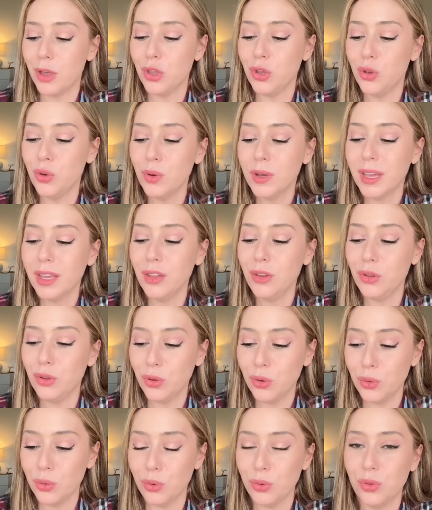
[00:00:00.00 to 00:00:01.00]
You can
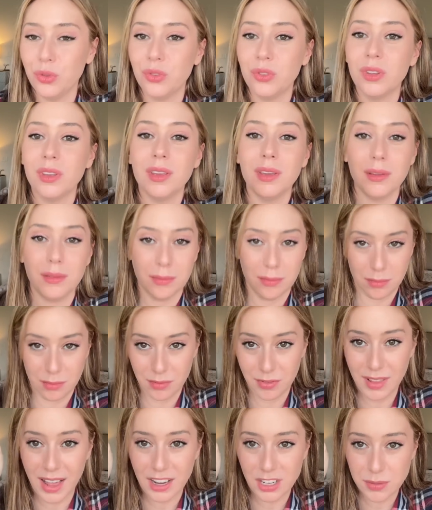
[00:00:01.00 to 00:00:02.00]
use
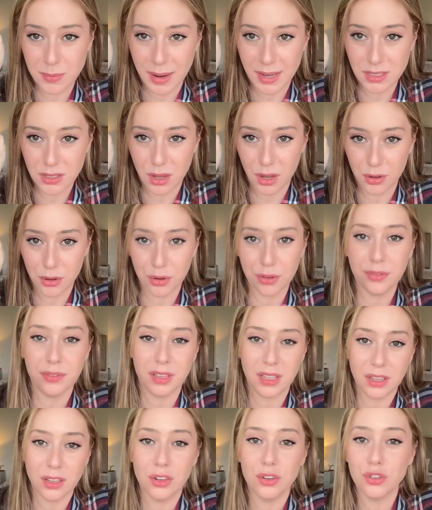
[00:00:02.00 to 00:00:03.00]
Flash Mask on your
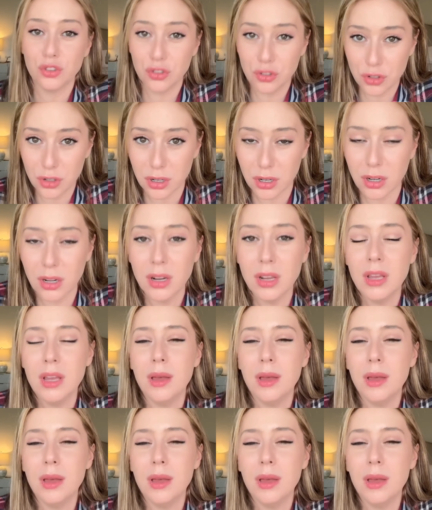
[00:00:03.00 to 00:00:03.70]
feet, sure,